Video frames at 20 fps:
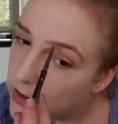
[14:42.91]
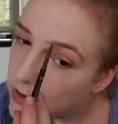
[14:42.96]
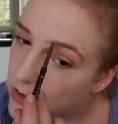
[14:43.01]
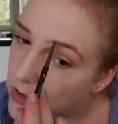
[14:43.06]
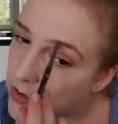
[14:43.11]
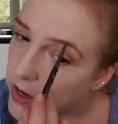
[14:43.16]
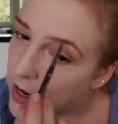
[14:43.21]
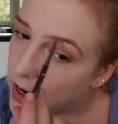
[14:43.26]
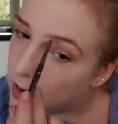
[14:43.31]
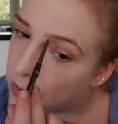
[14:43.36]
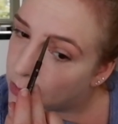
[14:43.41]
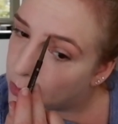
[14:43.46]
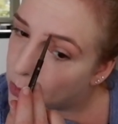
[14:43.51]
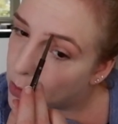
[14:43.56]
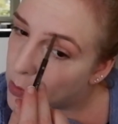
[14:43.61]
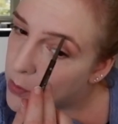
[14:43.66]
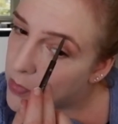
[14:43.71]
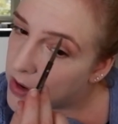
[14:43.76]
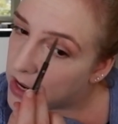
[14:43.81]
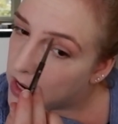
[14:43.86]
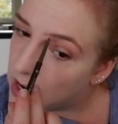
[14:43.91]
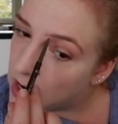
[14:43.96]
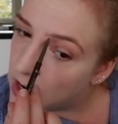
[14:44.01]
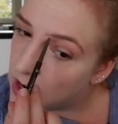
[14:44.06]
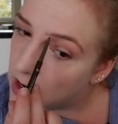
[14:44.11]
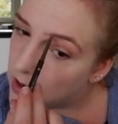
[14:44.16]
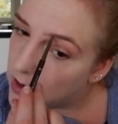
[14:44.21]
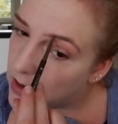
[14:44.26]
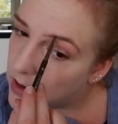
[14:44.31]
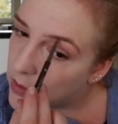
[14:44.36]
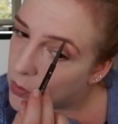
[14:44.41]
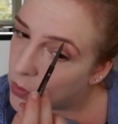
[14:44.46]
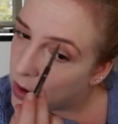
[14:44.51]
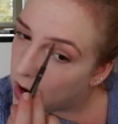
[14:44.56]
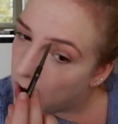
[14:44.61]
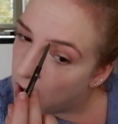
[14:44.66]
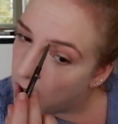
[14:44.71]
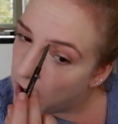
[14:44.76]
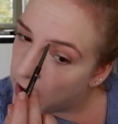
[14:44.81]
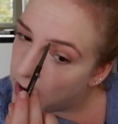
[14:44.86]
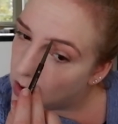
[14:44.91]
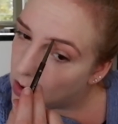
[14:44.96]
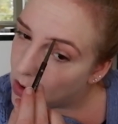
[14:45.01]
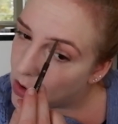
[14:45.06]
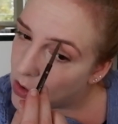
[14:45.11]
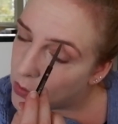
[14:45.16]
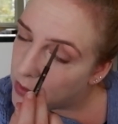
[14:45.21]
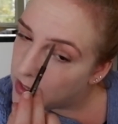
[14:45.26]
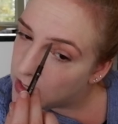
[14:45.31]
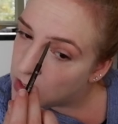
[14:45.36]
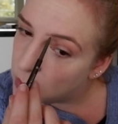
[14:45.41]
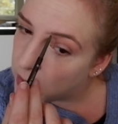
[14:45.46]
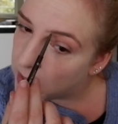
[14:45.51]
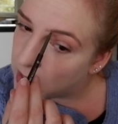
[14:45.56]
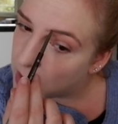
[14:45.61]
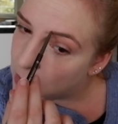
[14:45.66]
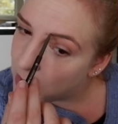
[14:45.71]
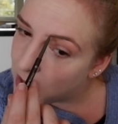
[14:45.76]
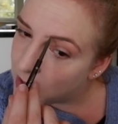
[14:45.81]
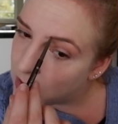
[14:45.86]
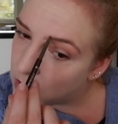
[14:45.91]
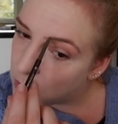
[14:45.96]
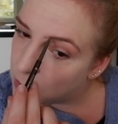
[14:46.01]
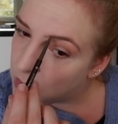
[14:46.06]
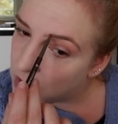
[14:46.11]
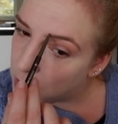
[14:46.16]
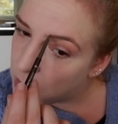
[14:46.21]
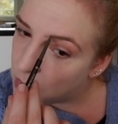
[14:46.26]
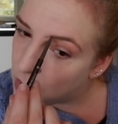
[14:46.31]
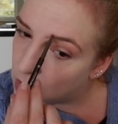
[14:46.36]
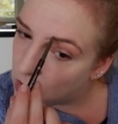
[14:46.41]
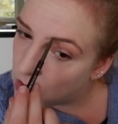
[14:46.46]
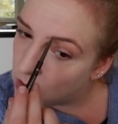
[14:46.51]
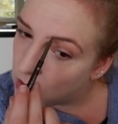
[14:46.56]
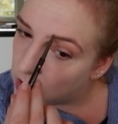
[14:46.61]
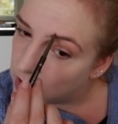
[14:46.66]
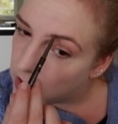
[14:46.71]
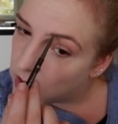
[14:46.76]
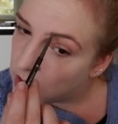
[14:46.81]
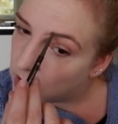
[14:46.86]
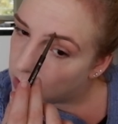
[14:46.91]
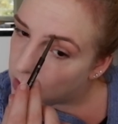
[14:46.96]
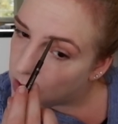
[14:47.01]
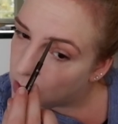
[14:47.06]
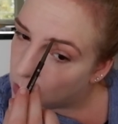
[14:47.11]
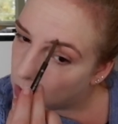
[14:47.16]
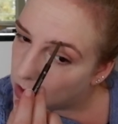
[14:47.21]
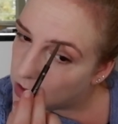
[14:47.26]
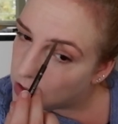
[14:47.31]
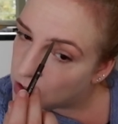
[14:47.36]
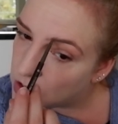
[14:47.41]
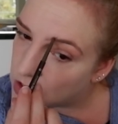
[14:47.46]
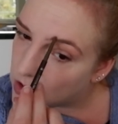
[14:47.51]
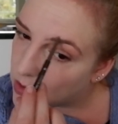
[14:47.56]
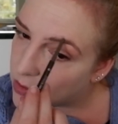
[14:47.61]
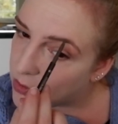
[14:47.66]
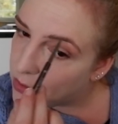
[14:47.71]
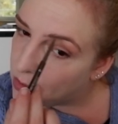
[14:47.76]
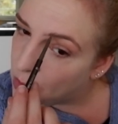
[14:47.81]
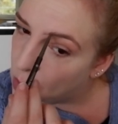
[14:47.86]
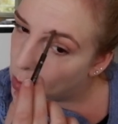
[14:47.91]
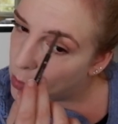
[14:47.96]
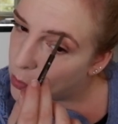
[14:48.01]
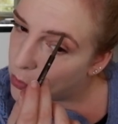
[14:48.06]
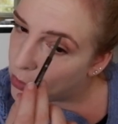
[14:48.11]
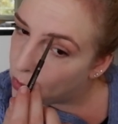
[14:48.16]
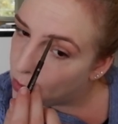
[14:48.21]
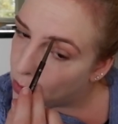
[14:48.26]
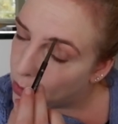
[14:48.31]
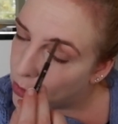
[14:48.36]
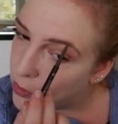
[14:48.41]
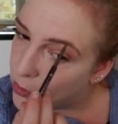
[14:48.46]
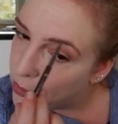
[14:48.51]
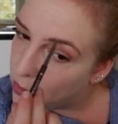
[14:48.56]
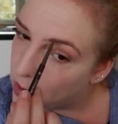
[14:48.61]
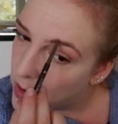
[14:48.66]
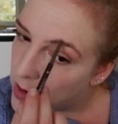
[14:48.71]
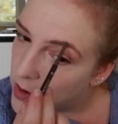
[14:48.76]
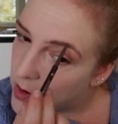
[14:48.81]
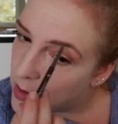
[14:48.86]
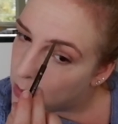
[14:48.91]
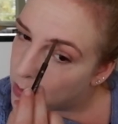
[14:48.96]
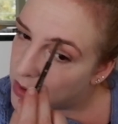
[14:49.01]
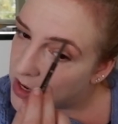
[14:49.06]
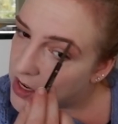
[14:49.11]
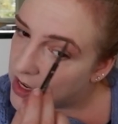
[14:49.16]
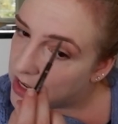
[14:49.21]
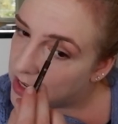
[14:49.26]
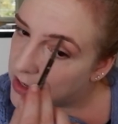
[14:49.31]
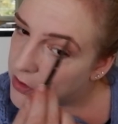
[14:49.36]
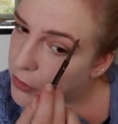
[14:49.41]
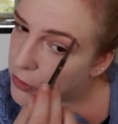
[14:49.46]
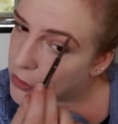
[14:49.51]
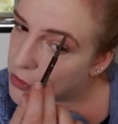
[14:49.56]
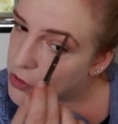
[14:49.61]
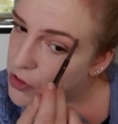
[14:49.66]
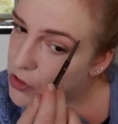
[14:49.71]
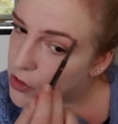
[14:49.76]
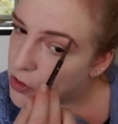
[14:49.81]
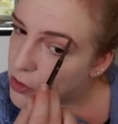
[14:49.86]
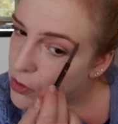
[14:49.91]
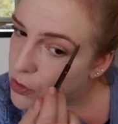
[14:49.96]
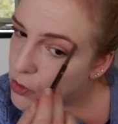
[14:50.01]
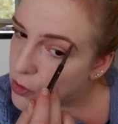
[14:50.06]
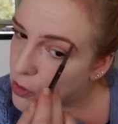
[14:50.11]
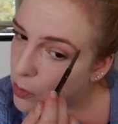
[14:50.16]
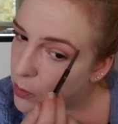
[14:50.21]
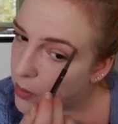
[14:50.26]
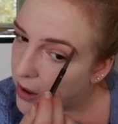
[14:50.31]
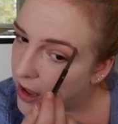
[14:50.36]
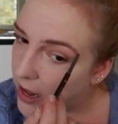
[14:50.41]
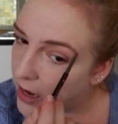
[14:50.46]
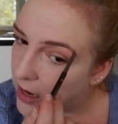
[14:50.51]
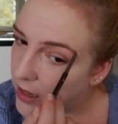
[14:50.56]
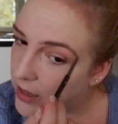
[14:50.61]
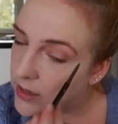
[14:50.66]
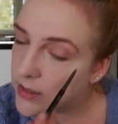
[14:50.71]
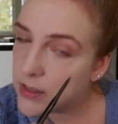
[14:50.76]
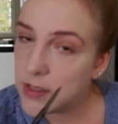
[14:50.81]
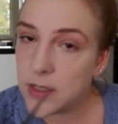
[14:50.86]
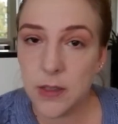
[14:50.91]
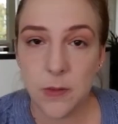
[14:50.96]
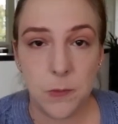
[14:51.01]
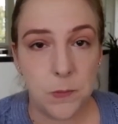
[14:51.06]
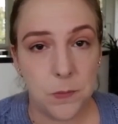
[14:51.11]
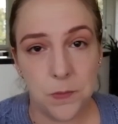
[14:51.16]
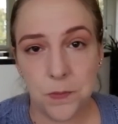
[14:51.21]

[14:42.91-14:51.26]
So yeah, for me, what I always recommend to people if you want just a foolproof, beginner's neutral palette,